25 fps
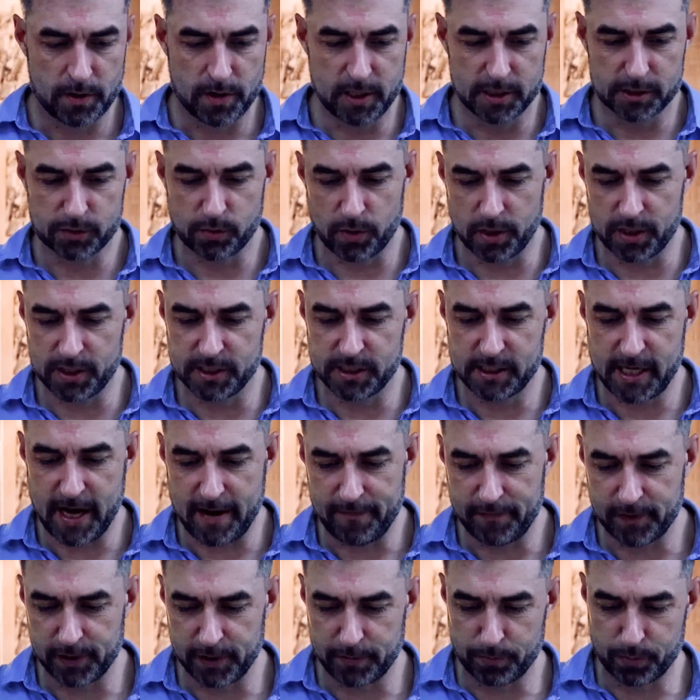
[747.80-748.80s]
this one is
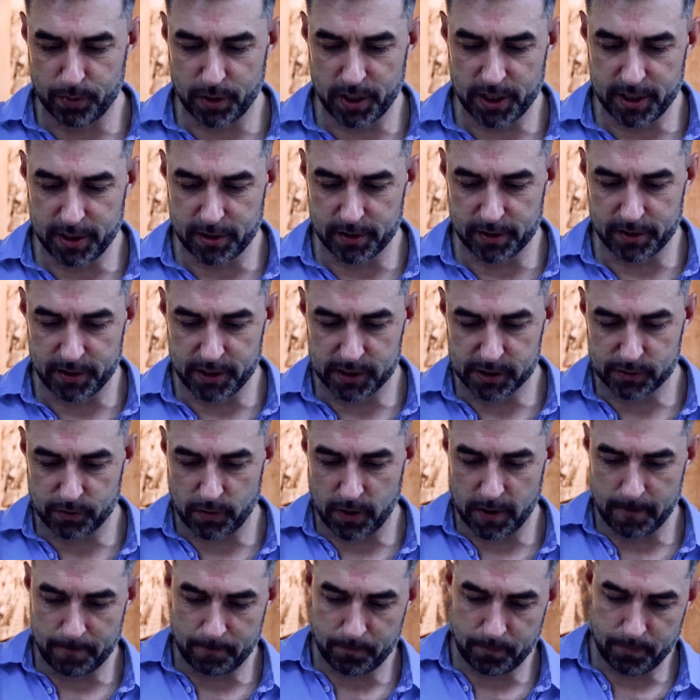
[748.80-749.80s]
definitely prettier than this
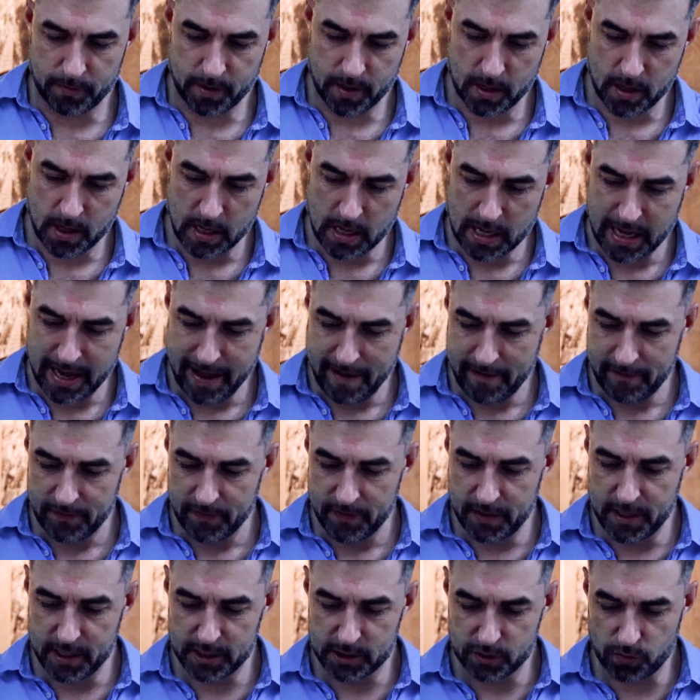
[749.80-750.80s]
one.
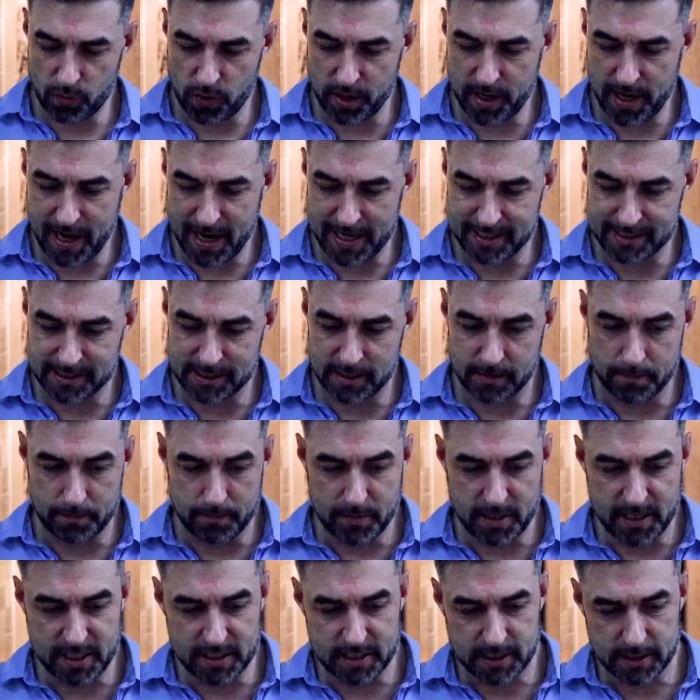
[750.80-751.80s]
This one has the
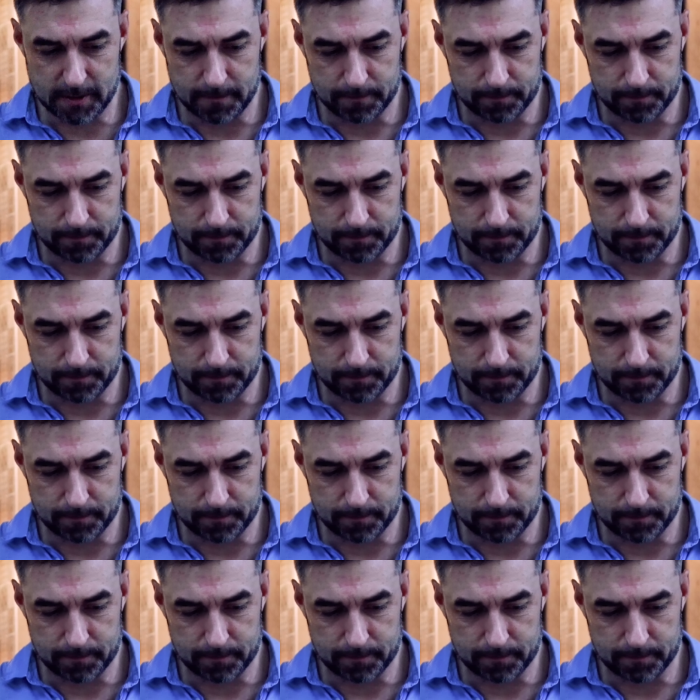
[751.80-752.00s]
meat,